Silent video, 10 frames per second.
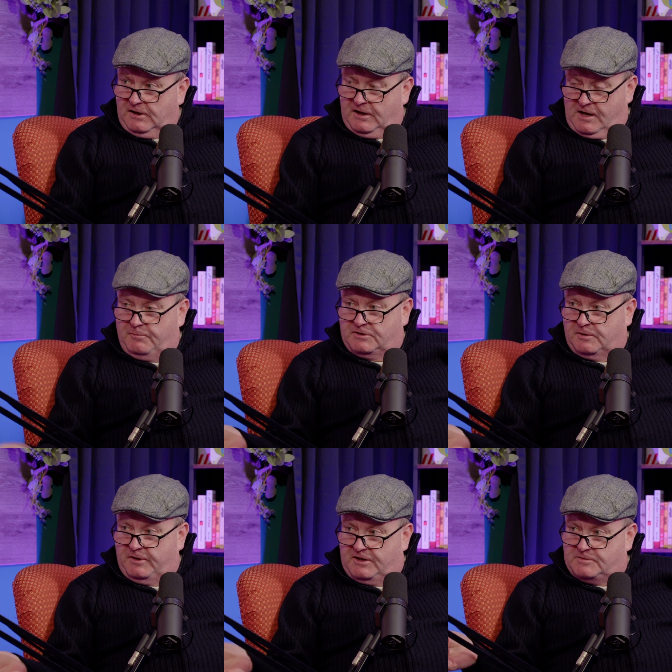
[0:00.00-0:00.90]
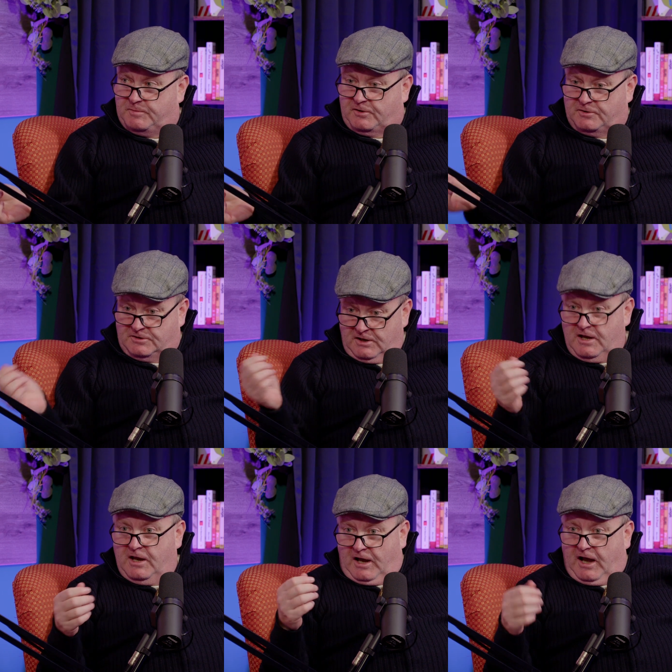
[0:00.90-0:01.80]
And I was amazed because
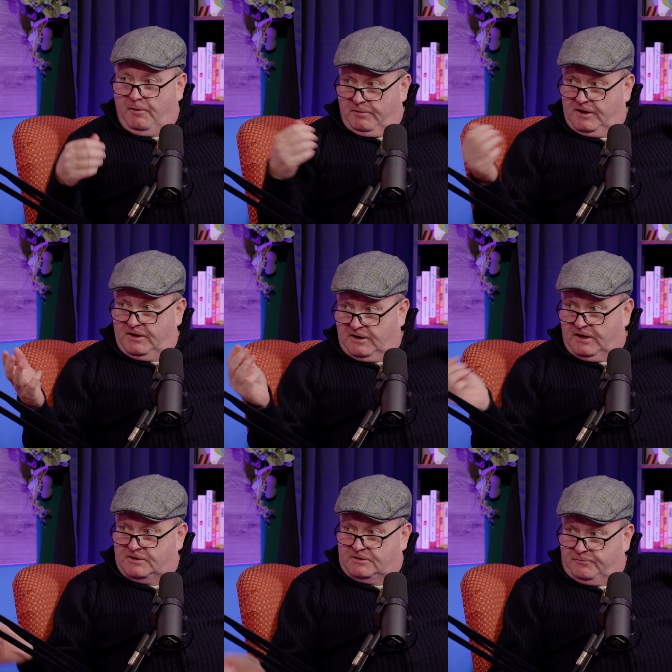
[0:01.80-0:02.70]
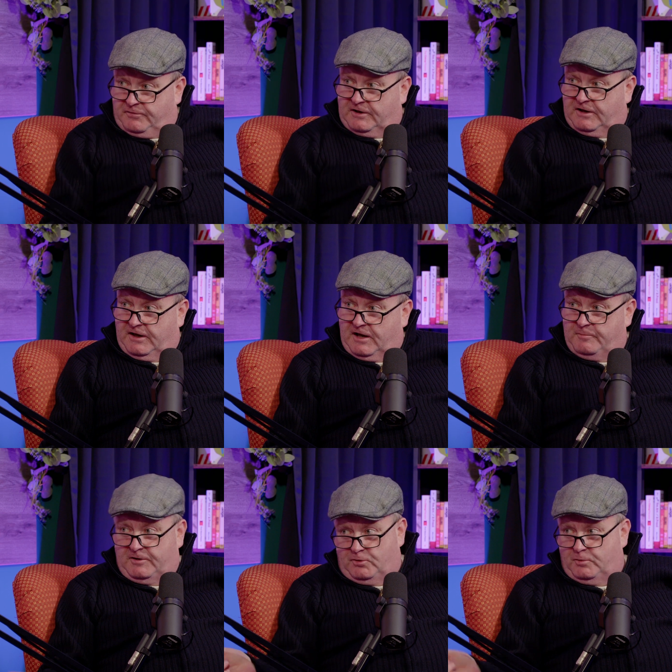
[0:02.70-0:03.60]
I went in and asked him for Lenny
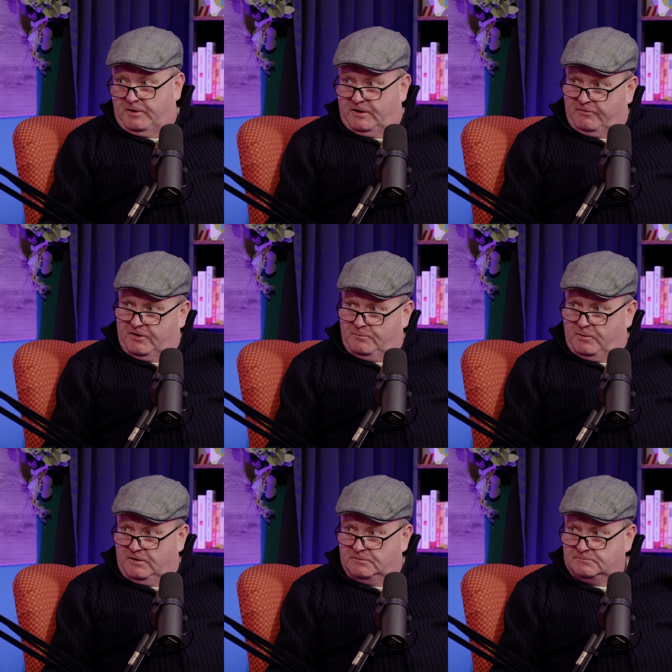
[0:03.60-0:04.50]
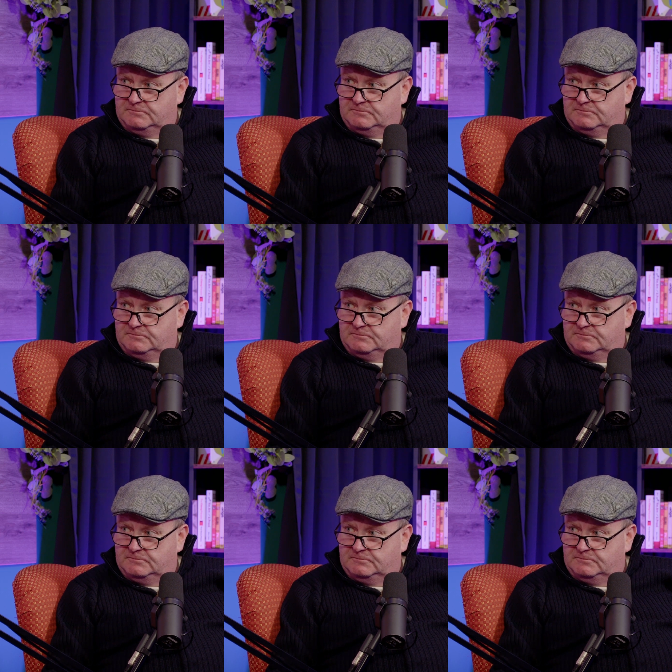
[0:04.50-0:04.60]
Hammer. He told me I never had one.